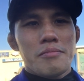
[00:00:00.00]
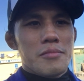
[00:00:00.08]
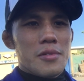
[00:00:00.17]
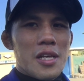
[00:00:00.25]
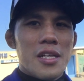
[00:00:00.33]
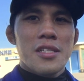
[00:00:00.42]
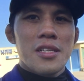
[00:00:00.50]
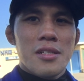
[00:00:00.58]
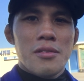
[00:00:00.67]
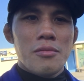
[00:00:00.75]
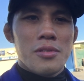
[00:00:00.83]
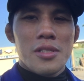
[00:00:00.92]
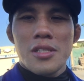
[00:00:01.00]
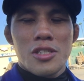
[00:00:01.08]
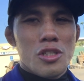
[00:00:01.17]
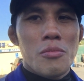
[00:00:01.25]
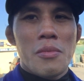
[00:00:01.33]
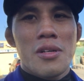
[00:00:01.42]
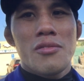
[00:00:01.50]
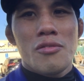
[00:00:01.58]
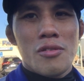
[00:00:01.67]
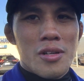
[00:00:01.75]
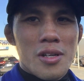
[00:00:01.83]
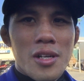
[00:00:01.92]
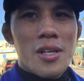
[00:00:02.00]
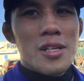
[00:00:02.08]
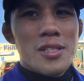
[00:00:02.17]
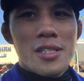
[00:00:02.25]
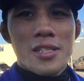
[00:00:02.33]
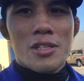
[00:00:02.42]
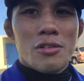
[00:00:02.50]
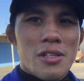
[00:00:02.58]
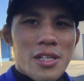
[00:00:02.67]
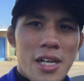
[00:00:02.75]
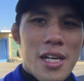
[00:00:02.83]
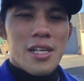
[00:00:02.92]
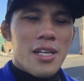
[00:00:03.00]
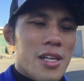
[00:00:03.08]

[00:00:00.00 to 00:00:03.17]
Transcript: Rickson was just too much for Sensei Yuki Nakai.